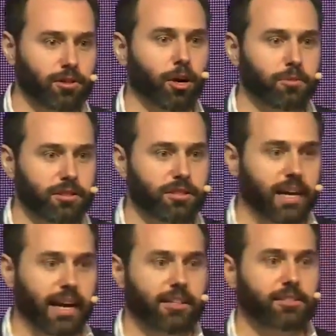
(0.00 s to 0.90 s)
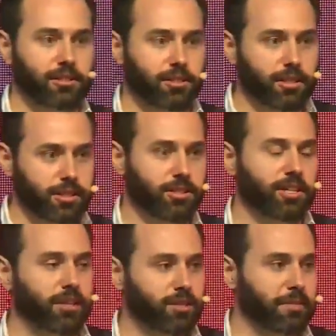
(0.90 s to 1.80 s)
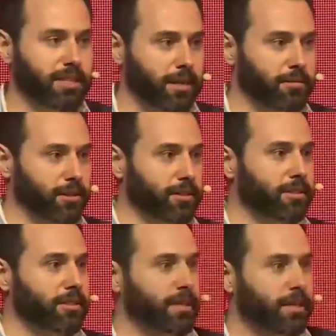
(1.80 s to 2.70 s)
options to actually turn into shares and become yours.